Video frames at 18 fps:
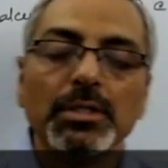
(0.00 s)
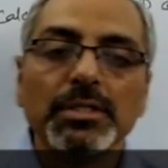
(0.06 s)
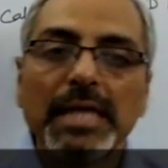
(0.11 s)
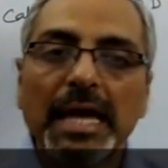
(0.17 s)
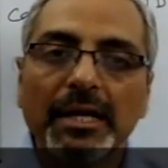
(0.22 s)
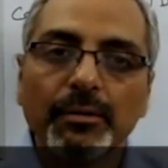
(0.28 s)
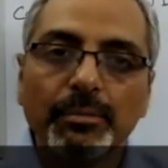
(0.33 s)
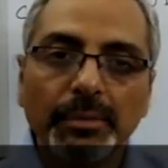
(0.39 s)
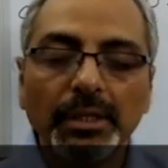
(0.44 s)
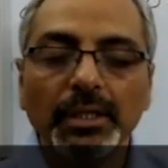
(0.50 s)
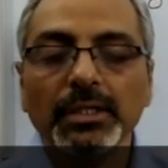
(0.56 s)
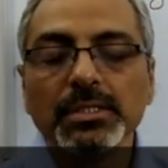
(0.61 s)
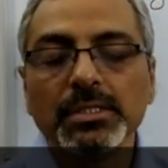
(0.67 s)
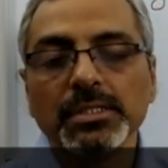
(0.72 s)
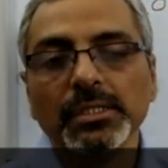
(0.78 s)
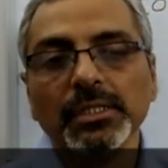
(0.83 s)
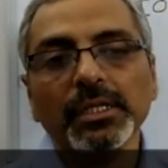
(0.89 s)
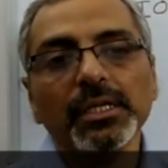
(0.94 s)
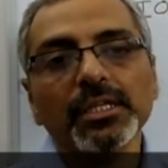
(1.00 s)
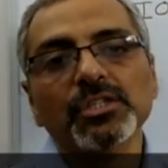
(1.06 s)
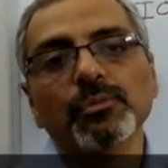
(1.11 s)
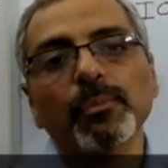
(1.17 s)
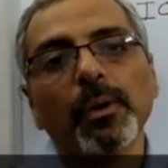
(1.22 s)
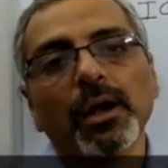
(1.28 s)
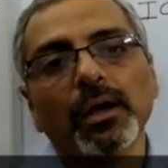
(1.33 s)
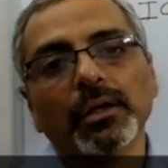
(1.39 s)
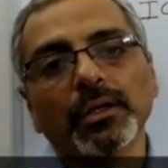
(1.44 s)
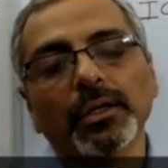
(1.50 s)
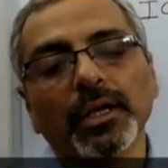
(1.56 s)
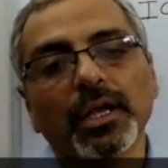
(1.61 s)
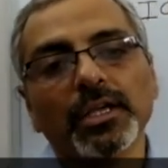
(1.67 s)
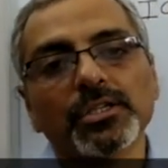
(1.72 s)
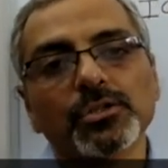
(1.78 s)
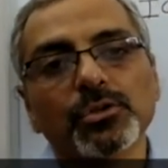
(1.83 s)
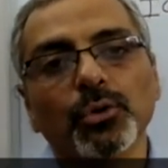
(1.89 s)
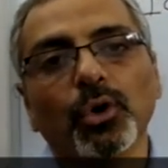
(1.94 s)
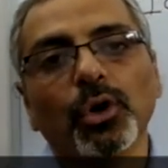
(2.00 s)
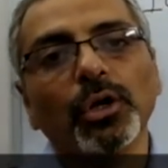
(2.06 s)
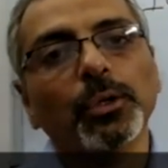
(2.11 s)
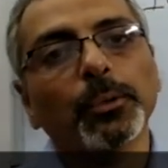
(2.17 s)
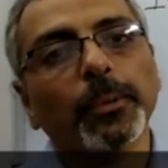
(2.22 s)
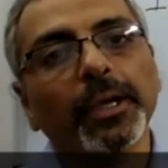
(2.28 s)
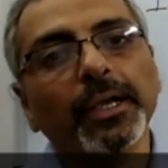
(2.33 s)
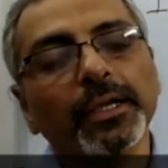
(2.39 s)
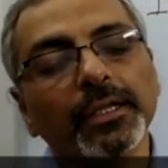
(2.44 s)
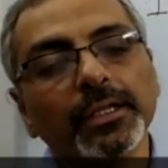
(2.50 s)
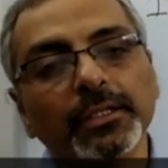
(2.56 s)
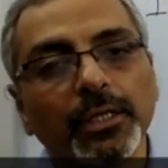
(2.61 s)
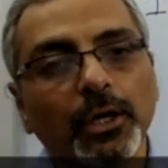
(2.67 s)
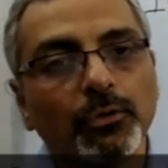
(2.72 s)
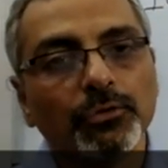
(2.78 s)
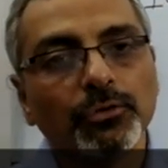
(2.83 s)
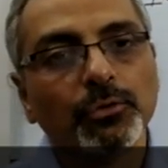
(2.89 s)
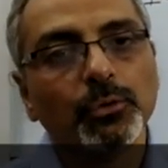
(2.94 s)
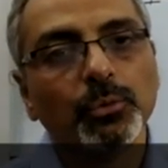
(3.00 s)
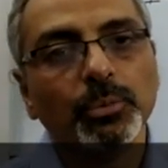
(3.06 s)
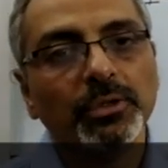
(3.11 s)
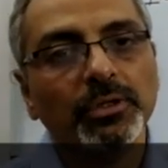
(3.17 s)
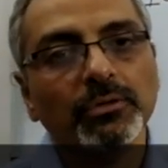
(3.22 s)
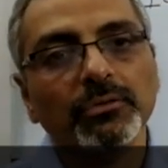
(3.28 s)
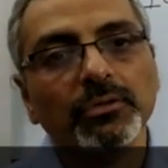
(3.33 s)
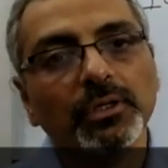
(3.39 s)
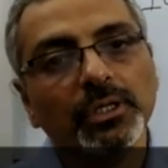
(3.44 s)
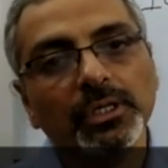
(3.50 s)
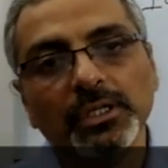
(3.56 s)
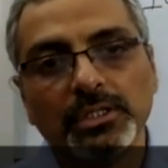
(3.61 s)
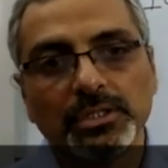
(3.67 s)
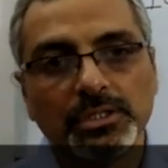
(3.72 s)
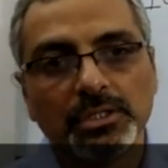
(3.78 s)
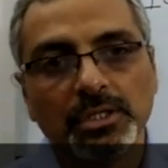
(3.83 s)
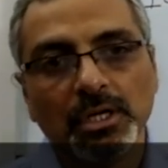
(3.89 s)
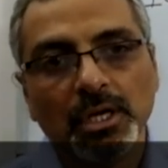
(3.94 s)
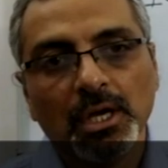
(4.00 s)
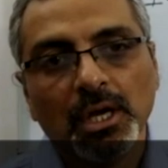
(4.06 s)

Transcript: That means each partner has drawn 20,000 rupees each.